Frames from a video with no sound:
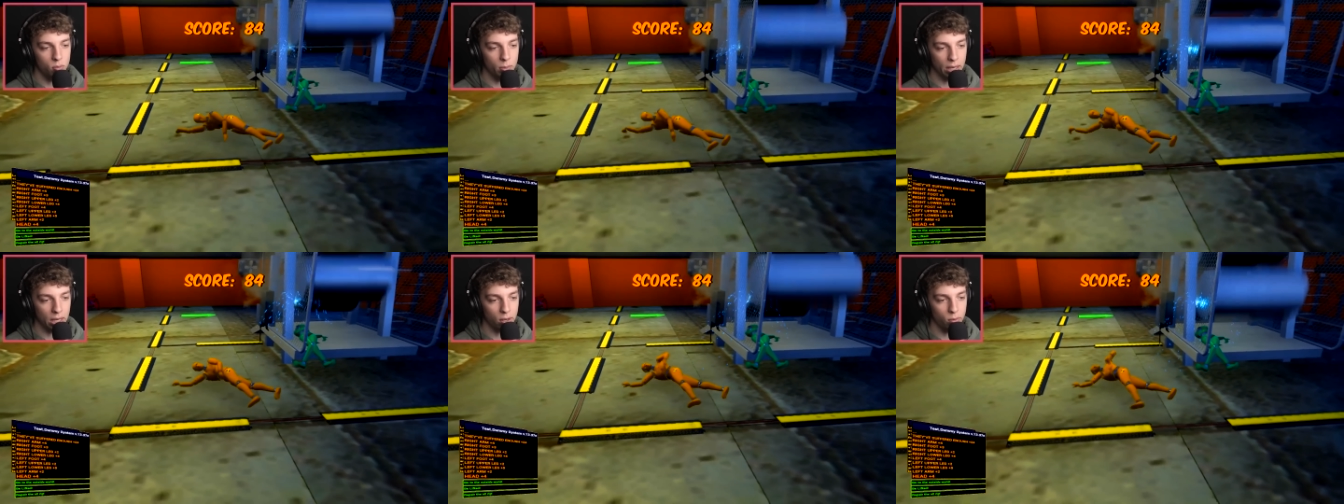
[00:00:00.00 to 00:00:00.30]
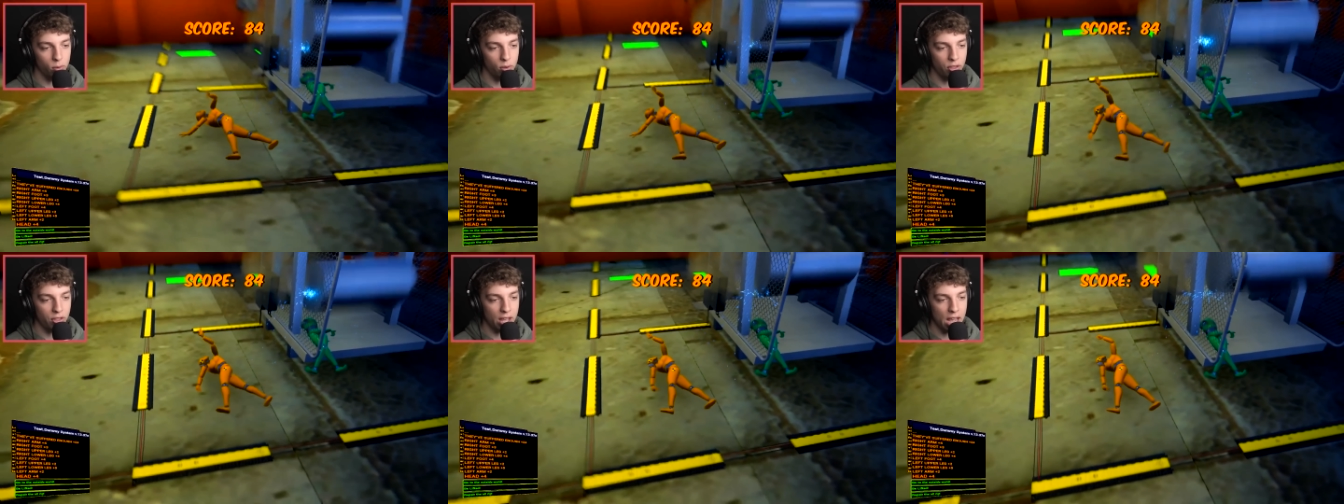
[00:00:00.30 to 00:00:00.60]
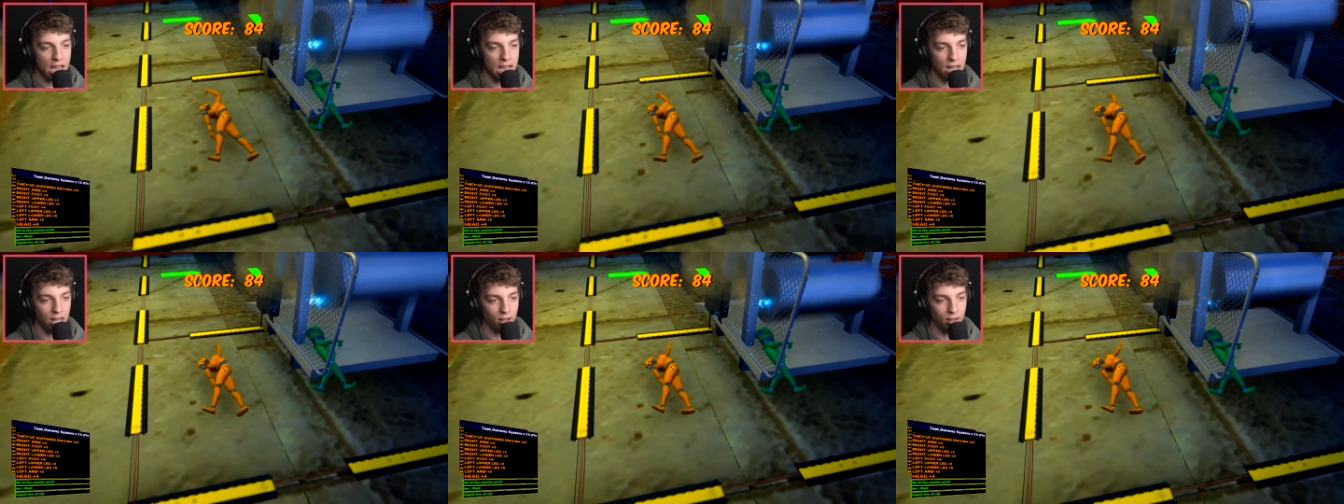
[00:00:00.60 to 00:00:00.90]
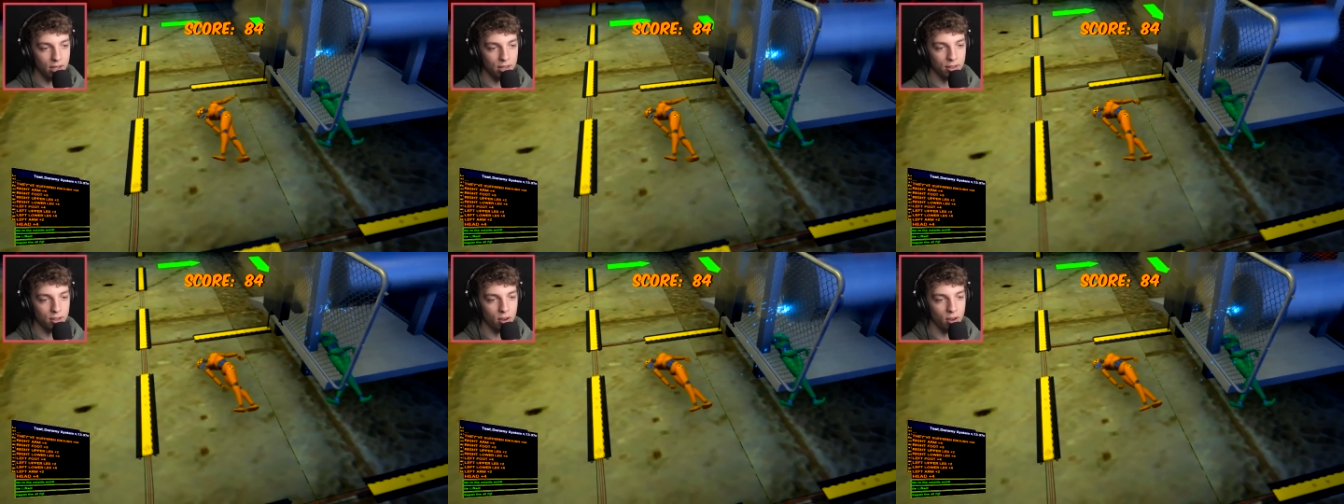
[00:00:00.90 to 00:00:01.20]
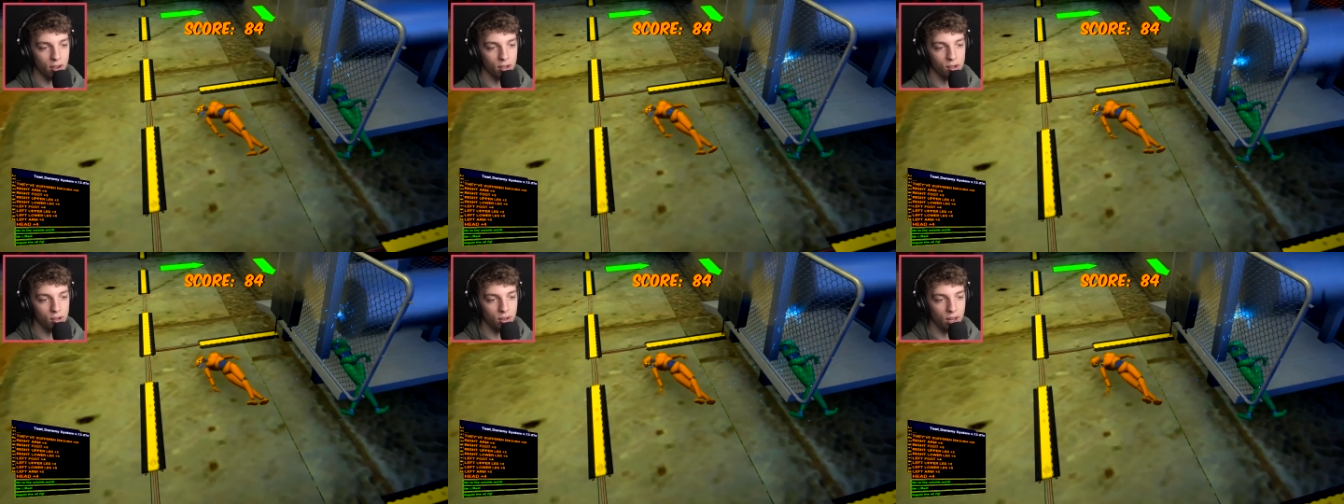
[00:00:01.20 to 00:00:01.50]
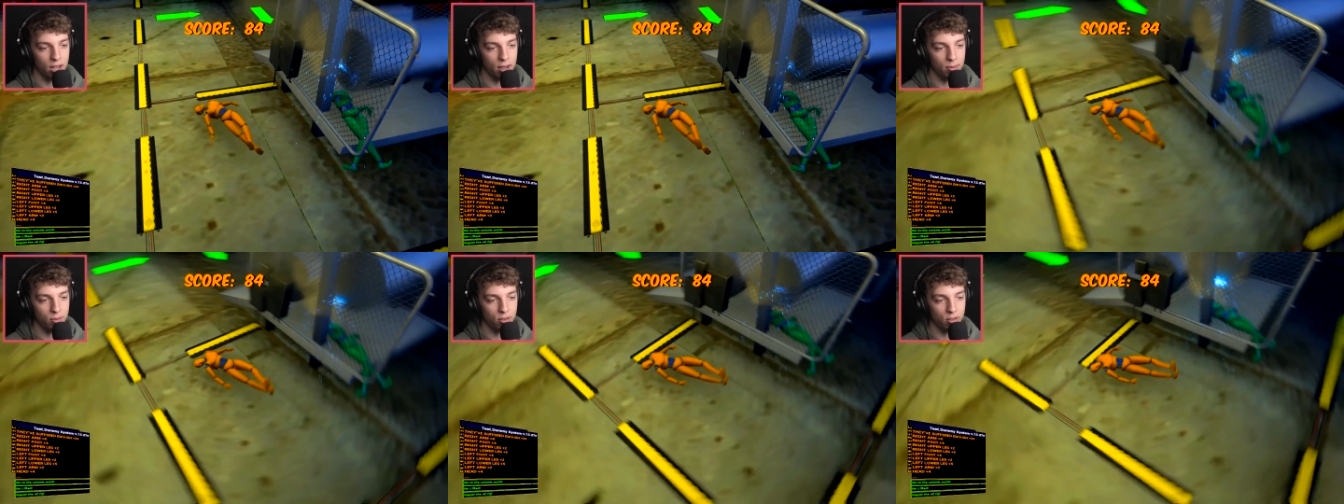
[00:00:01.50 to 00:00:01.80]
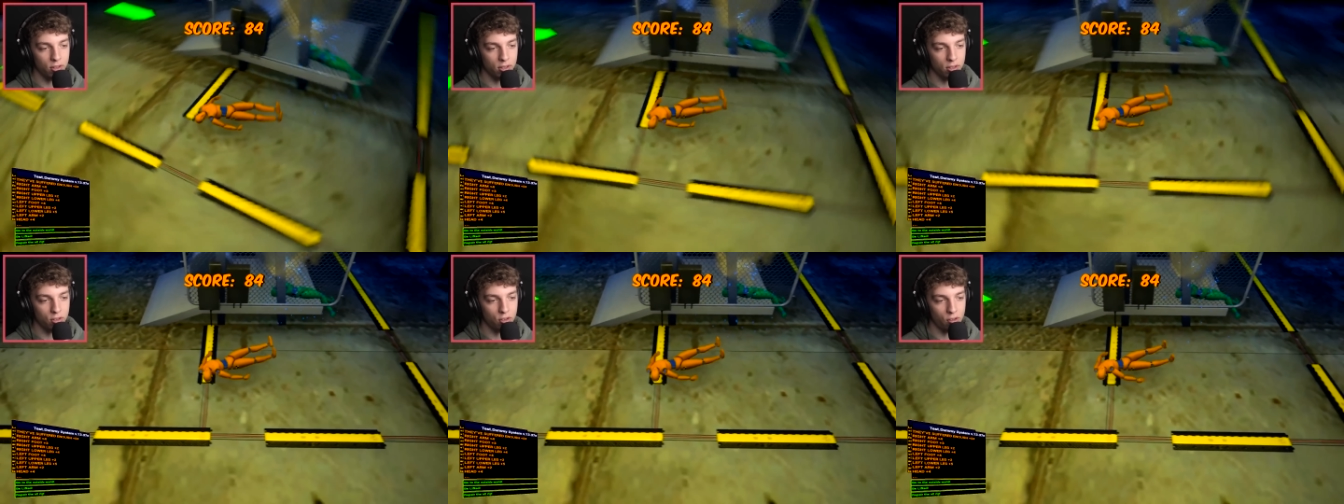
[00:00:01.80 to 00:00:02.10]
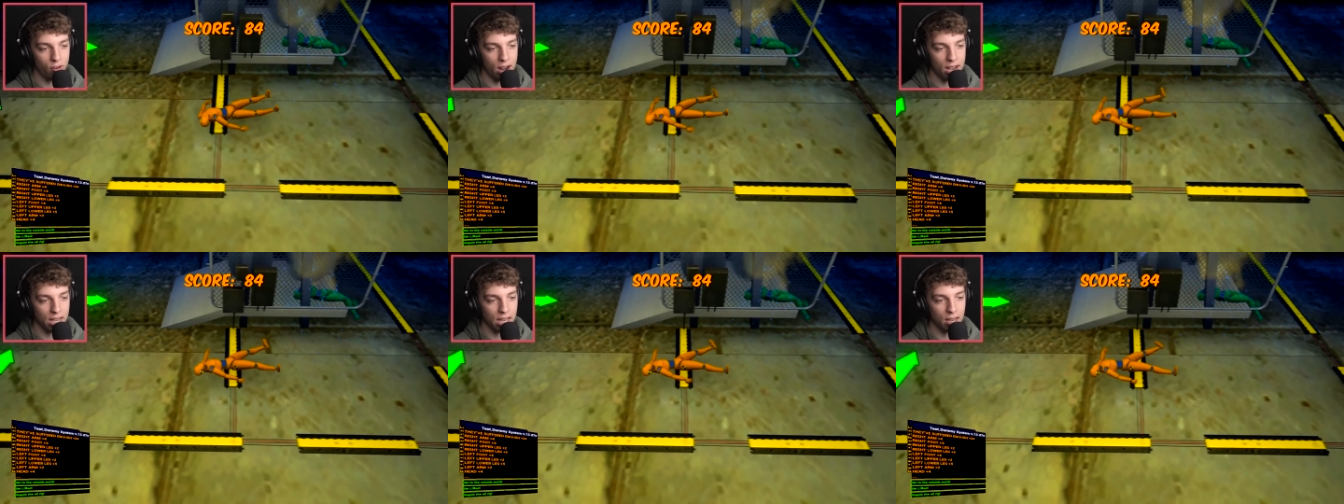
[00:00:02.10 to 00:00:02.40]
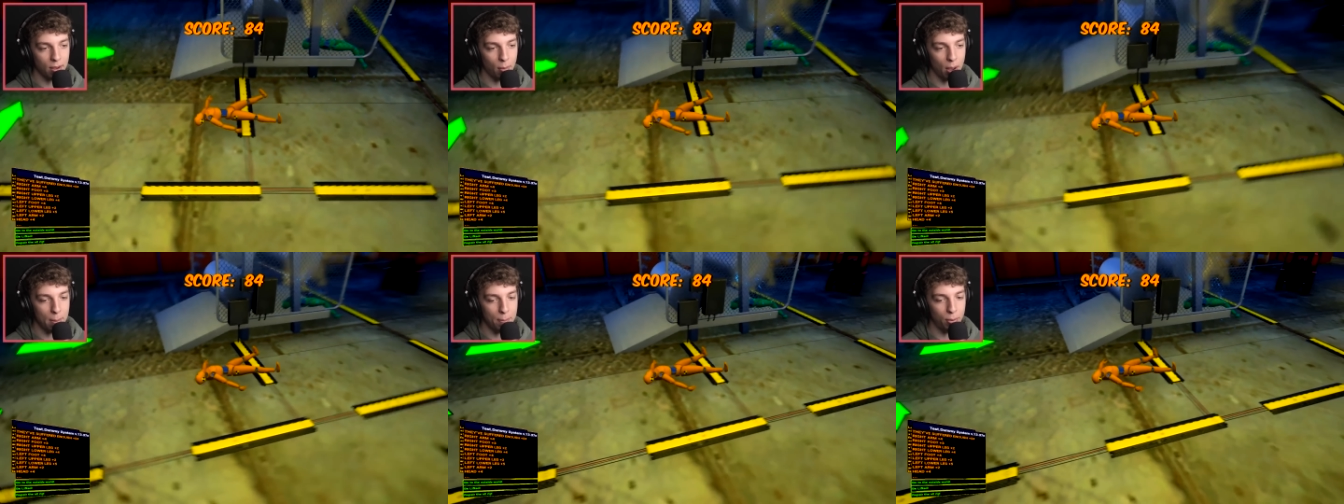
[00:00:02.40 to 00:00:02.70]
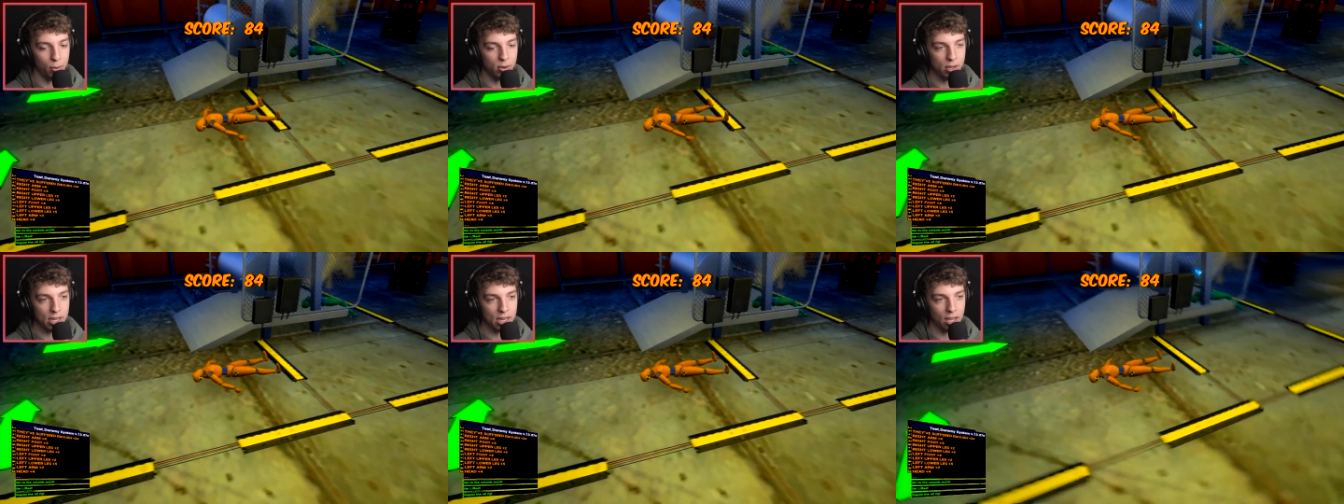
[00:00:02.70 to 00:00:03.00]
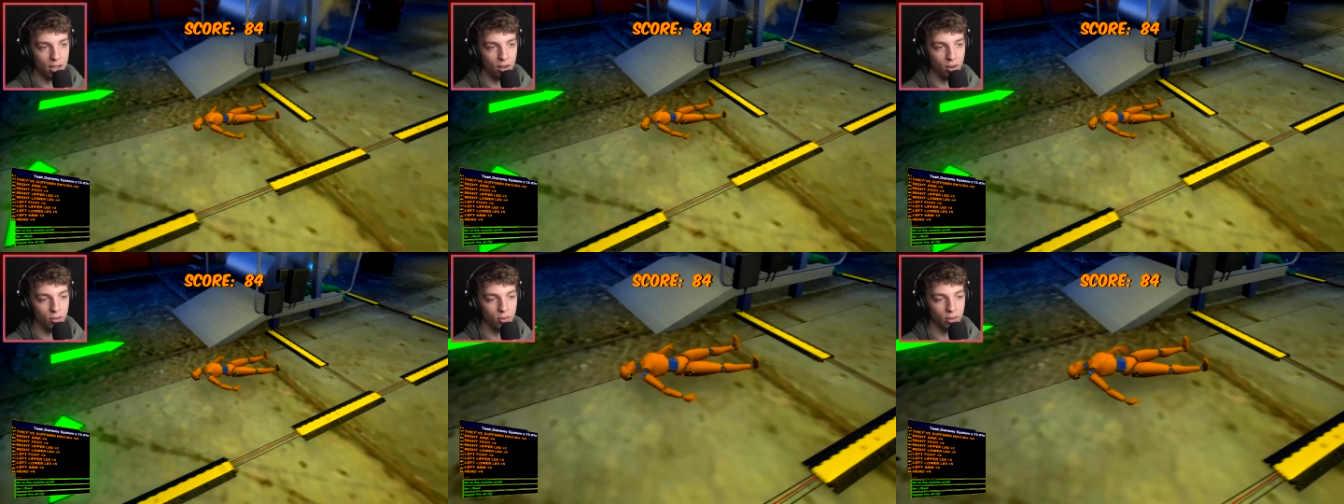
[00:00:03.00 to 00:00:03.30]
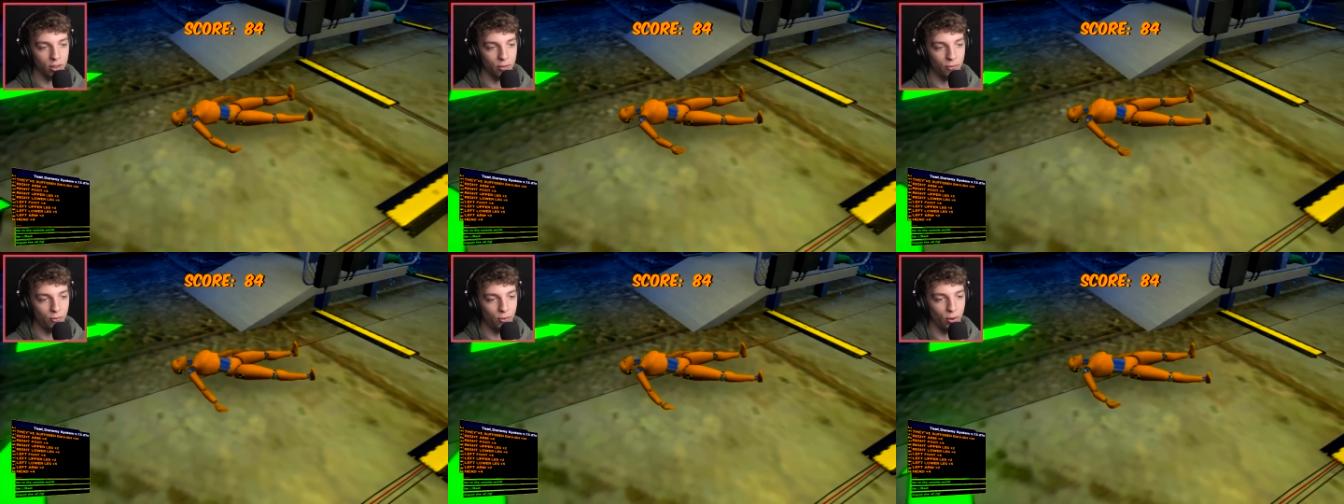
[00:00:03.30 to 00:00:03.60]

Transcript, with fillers: Oh my, what the hell is going on? I am just dragging my body along the